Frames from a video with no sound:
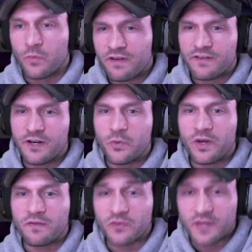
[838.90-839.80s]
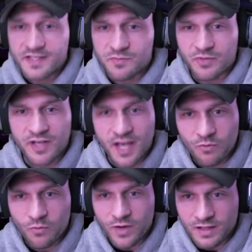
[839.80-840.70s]
very well for us, but not
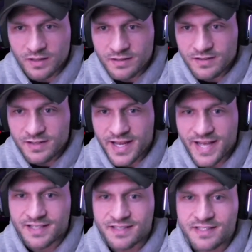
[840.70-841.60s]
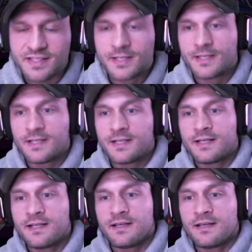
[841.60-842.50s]
well as
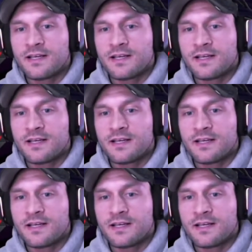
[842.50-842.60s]
an